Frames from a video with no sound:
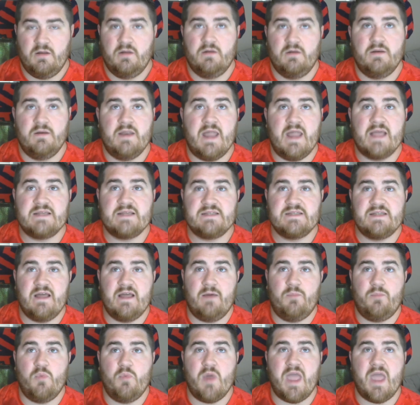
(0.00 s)
Next
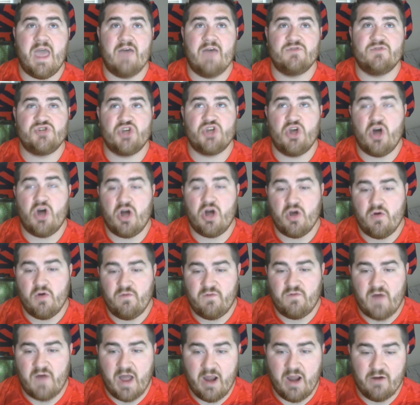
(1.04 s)
up, we have Chicago
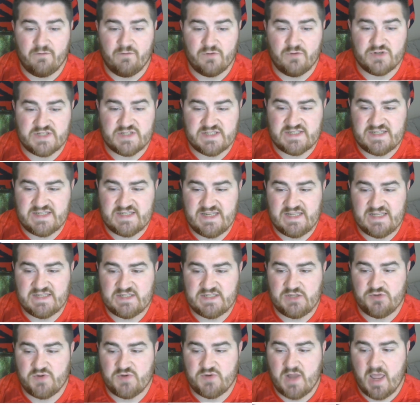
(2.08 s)
Fire versus DC
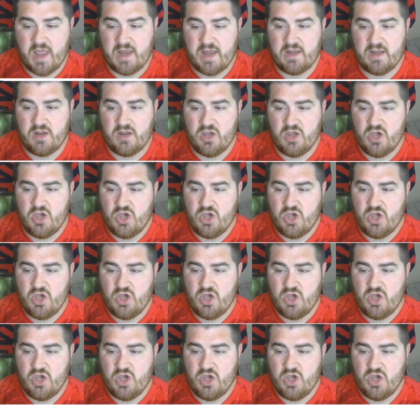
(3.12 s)
United,